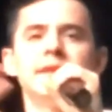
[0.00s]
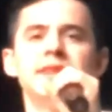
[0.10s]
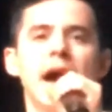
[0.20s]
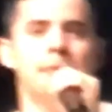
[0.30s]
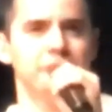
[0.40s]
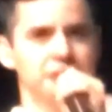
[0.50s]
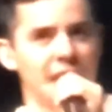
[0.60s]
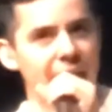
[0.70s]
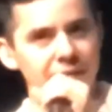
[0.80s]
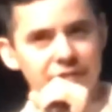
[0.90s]
the time of your
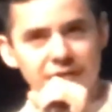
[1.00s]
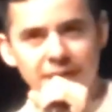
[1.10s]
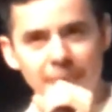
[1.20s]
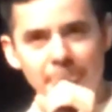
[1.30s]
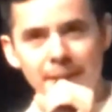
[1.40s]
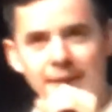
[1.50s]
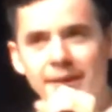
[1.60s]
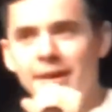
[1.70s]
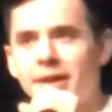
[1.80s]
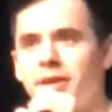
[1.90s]
life.
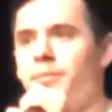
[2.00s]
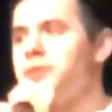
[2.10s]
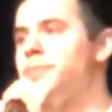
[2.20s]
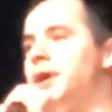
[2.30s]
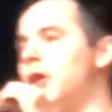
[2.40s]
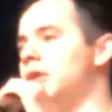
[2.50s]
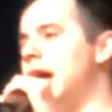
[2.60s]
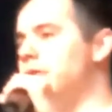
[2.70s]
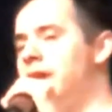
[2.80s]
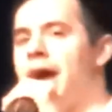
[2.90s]
You must be on
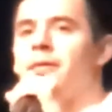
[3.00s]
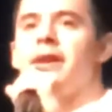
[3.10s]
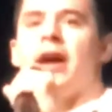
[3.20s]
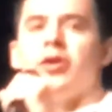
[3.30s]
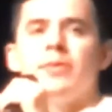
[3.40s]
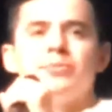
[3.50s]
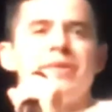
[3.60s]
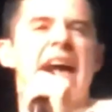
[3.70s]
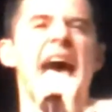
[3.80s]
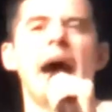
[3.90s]
cloud nine right now. You must be the
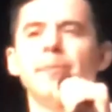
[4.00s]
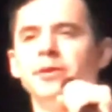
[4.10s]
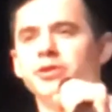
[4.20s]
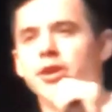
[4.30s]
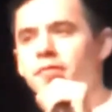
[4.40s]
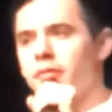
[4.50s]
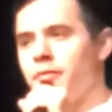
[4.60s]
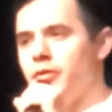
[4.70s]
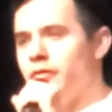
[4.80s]
happiest you've